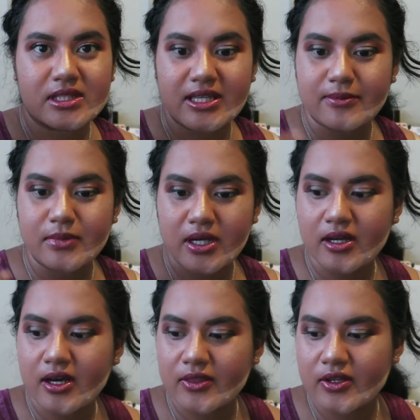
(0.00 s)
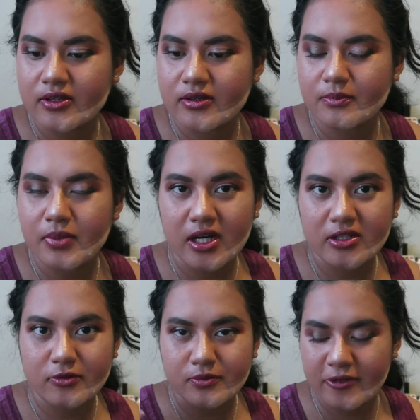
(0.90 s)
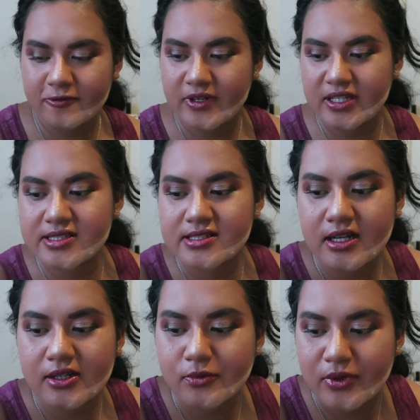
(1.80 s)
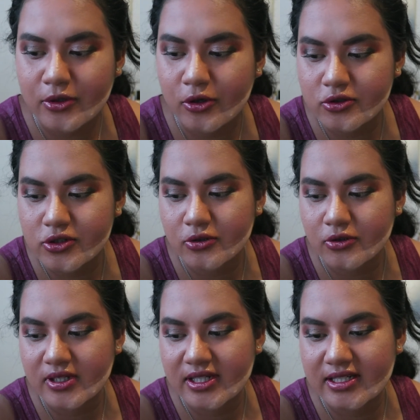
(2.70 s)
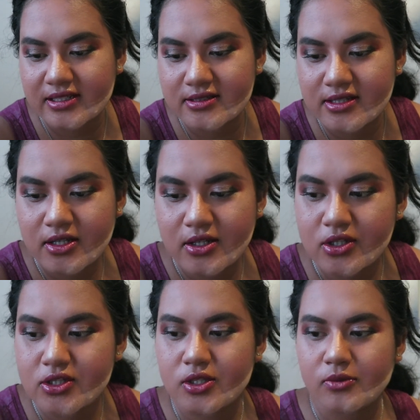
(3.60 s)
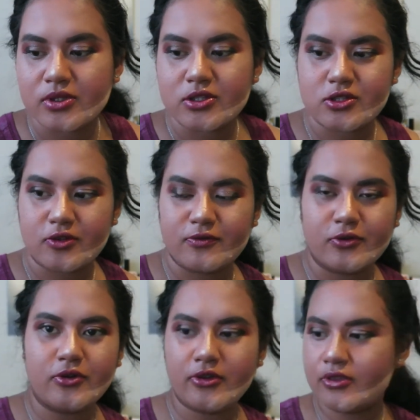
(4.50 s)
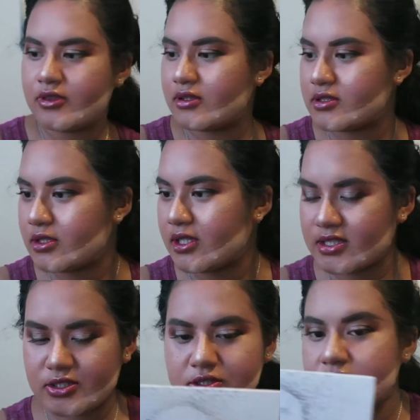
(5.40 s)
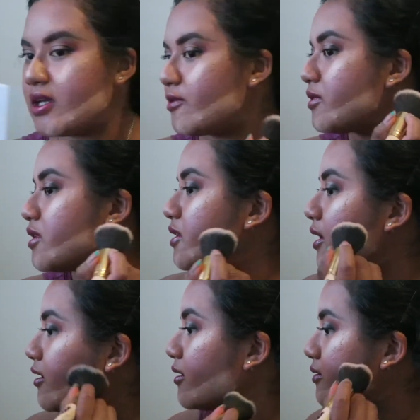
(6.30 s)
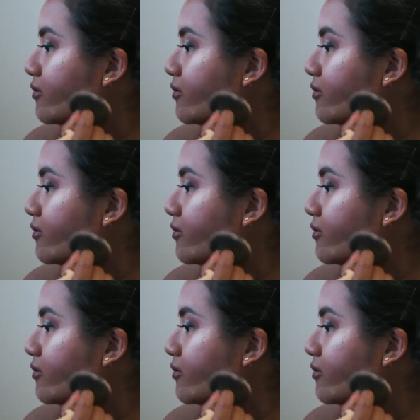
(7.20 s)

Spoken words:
get my other part of my face done with contouring and so on and so forth. So let's just get rid of the